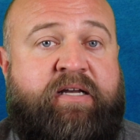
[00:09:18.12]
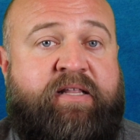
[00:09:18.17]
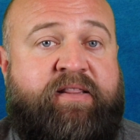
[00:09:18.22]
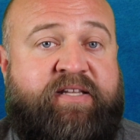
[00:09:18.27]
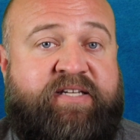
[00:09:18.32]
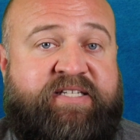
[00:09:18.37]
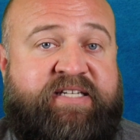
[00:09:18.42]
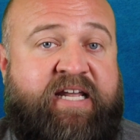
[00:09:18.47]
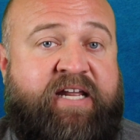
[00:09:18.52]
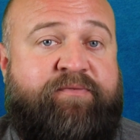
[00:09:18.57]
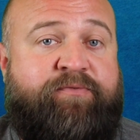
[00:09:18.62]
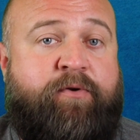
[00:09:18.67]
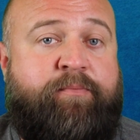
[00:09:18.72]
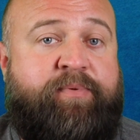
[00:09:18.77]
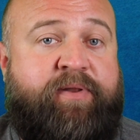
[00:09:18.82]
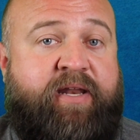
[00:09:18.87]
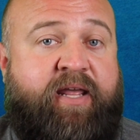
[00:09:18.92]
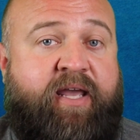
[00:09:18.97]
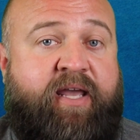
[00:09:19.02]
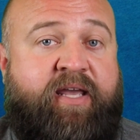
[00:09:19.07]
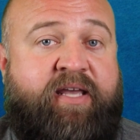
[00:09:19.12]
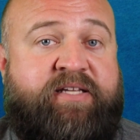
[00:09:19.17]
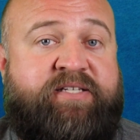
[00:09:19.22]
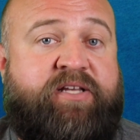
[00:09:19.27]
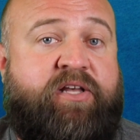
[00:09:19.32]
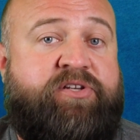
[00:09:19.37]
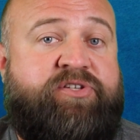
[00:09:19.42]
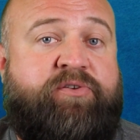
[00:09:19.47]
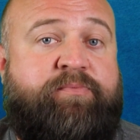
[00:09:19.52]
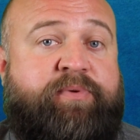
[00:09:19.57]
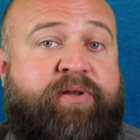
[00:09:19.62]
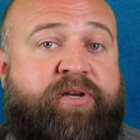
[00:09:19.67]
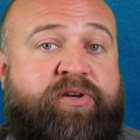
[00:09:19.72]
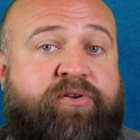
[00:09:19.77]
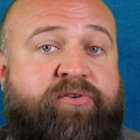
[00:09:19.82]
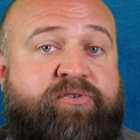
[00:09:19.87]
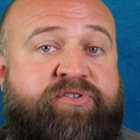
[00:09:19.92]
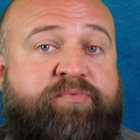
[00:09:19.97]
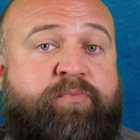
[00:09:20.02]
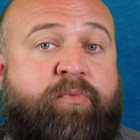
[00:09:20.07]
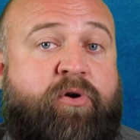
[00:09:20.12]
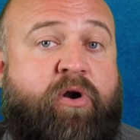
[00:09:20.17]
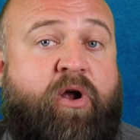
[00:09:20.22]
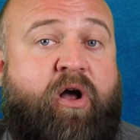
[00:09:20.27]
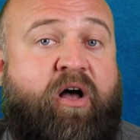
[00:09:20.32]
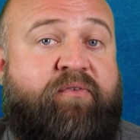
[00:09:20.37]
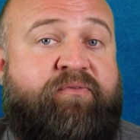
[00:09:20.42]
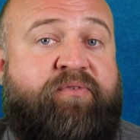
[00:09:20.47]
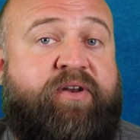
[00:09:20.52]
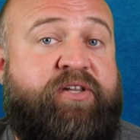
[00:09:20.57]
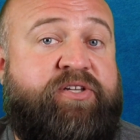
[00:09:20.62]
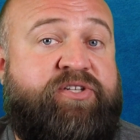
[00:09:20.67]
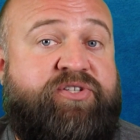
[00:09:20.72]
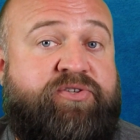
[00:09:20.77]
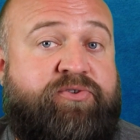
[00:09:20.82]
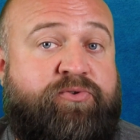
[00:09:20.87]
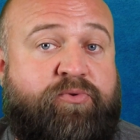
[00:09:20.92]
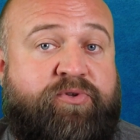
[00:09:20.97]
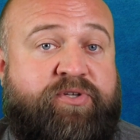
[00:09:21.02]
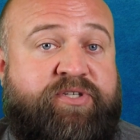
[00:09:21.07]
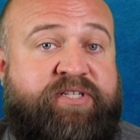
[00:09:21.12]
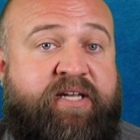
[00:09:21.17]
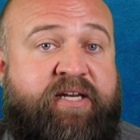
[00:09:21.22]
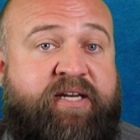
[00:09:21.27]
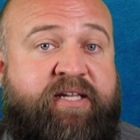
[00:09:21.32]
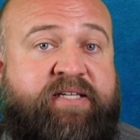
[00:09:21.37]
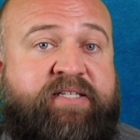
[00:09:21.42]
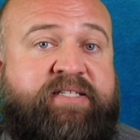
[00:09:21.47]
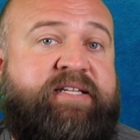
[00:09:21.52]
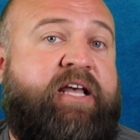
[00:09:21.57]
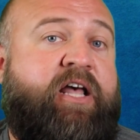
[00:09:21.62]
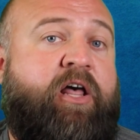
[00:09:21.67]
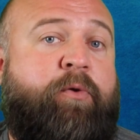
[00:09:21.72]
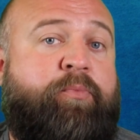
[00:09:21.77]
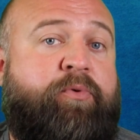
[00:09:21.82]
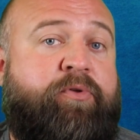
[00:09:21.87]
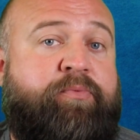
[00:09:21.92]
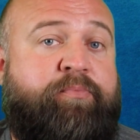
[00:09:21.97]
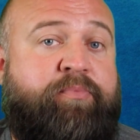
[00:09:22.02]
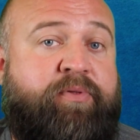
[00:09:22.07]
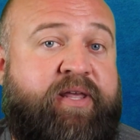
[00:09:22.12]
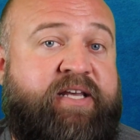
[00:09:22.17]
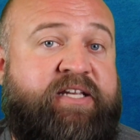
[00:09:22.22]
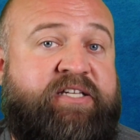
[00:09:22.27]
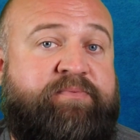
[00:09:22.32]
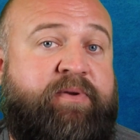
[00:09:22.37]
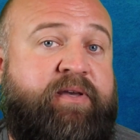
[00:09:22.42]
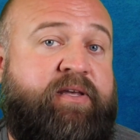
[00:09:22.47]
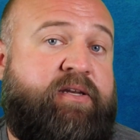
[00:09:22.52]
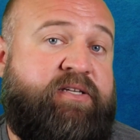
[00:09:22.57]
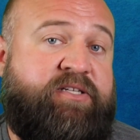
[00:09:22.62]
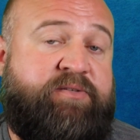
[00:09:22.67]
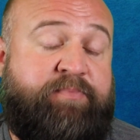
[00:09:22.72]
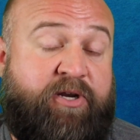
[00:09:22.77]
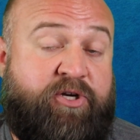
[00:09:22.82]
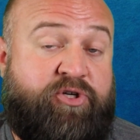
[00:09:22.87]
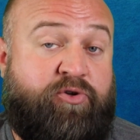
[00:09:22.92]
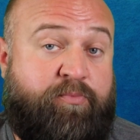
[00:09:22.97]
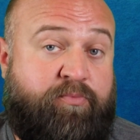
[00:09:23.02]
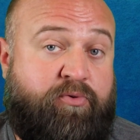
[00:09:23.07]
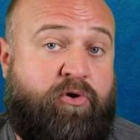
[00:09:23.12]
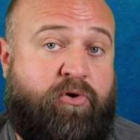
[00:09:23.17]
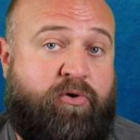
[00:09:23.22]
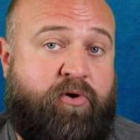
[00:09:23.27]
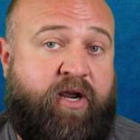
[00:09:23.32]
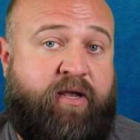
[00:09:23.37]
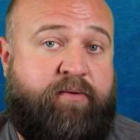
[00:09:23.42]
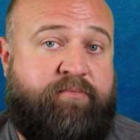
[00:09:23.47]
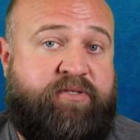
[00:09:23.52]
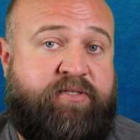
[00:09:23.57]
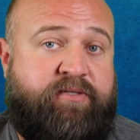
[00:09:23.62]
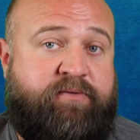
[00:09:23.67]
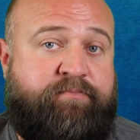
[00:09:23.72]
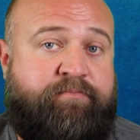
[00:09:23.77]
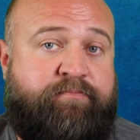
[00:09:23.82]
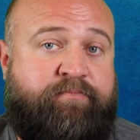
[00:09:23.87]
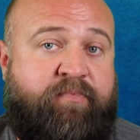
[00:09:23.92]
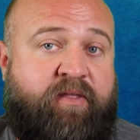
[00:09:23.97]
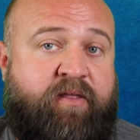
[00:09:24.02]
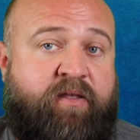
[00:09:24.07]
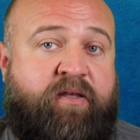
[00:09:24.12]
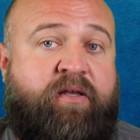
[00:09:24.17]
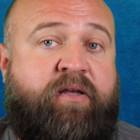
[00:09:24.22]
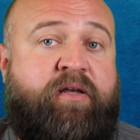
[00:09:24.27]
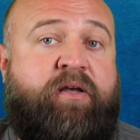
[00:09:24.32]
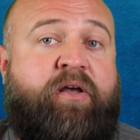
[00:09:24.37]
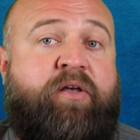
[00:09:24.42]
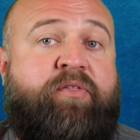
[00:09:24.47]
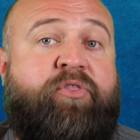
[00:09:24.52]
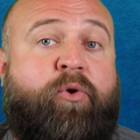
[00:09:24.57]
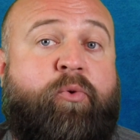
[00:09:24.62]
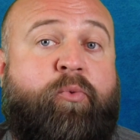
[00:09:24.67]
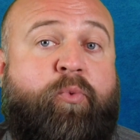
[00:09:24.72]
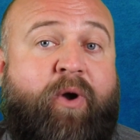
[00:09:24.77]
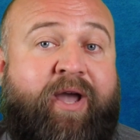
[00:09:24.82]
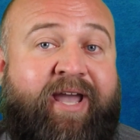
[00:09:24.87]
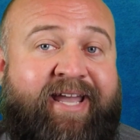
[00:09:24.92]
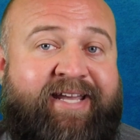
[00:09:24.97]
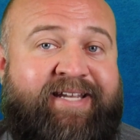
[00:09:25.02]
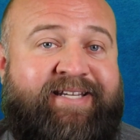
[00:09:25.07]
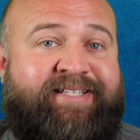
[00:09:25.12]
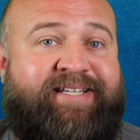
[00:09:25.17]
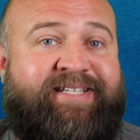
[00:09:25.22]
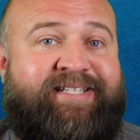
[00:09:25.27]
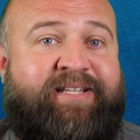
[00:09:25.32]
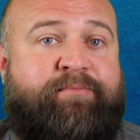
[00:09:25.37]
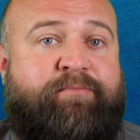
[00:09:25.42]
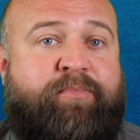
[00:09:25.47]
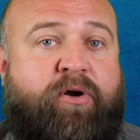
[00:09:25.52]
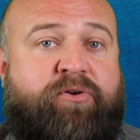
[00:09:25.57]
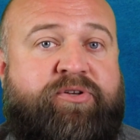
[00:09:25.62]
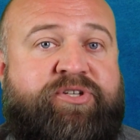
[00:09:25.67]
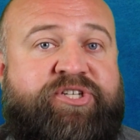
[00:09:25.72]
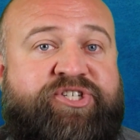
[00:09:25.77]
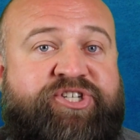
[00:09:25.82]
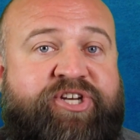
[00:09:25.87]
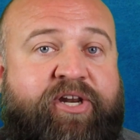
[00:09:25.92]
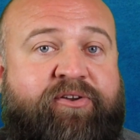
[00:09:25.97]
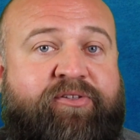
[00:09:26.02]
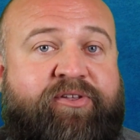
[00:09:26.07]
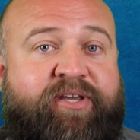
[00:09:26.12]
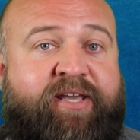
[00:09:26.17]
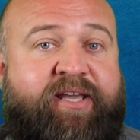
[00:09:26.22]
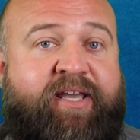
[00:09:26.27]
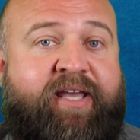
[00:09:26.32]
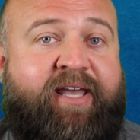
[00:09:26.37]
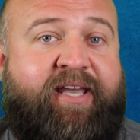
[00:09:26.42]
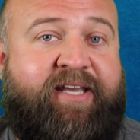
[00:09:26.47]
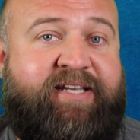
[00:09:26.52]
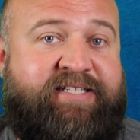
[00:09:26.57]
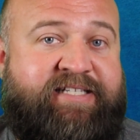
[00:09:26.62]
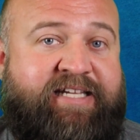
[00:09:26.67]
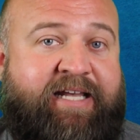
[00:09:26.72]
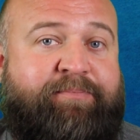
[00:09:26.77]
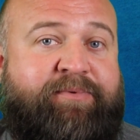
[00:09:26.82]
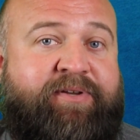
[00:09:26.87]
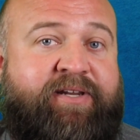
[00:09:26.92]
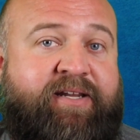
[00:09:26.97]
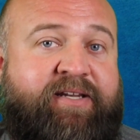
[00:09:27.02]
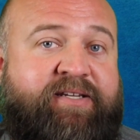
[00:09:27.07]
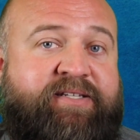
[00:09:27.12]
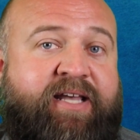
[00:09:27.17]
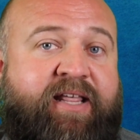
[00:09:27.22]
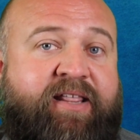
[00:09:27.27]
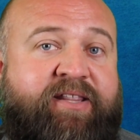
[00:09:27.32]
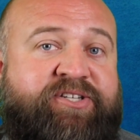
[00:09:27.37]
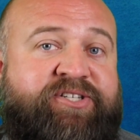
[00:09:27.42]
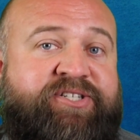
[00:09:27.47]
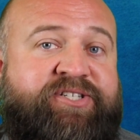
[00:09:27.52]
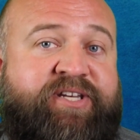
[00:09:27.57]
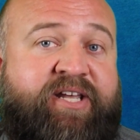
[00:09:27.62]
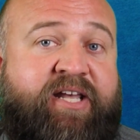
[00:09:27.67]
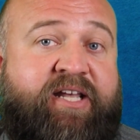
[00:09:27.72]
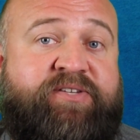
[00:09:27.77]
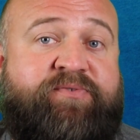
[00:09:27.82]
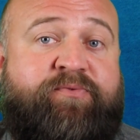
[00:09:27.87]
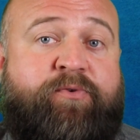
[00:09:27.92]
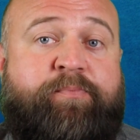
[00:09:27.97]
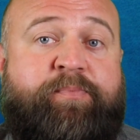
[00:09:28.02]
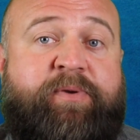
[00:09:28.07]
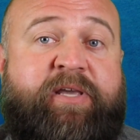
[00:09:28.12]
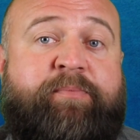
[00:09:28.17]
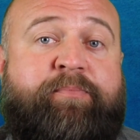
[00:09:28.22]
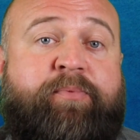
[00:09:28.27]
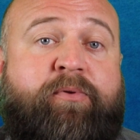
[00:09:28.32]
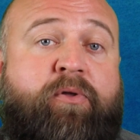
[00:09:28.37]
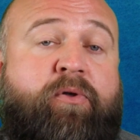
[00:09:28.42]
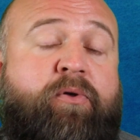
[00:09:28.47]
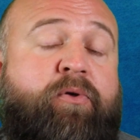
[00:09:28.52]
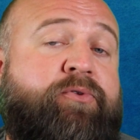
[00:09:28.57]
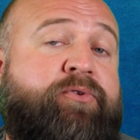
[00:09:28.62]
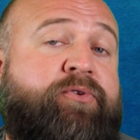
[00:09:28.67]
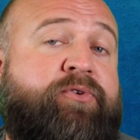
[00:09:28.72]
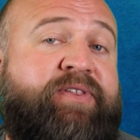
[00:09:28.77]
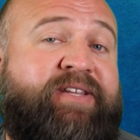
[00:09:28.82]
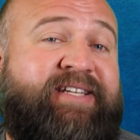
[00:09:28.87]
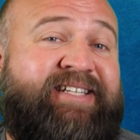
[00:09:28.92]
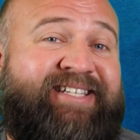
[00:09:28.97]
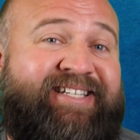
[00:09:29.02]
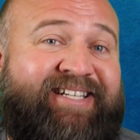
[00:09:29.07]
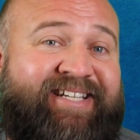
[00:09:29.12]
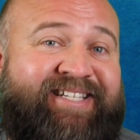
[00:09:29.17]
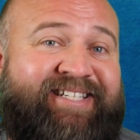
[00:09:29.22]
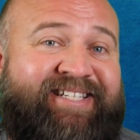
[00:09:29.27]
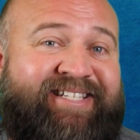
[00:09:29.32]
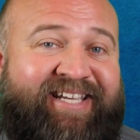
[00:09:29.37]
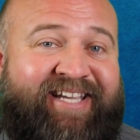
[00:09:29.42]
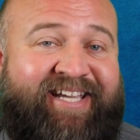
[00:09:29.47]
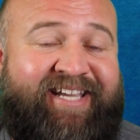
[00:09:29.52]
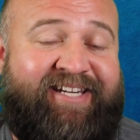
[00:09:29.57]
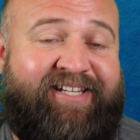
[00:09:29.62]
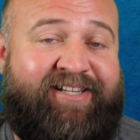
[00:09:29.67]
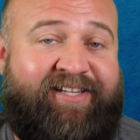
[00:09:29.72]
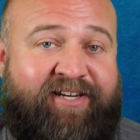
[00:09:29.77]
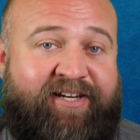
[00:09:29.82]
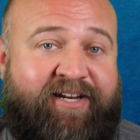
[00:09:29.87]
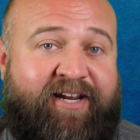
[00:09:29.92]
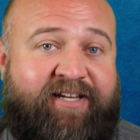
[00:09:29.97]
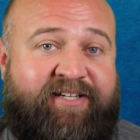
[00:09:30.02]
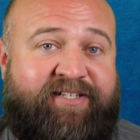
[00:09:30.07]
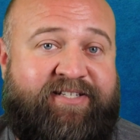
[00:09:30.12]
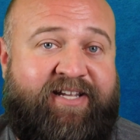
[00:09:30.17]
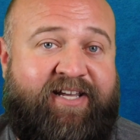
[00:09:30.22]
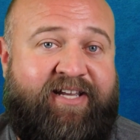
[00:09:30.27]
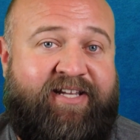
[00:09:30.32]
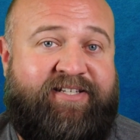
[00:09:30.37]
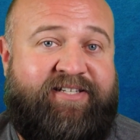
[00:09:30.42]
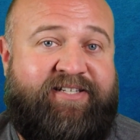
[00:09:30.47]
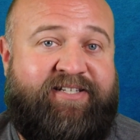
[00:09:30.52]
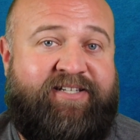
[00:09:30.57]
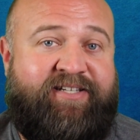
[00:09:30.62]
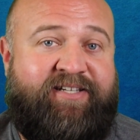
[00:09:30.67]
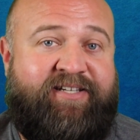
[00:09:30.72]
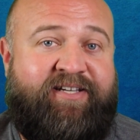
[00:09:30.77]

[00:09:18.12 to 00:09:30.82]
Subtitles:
The Stanford-Binet has also been used more often in school settings to help with placement into special programs. The WAIS is the most generally accepted intelligence test for people older than 16 in the United States.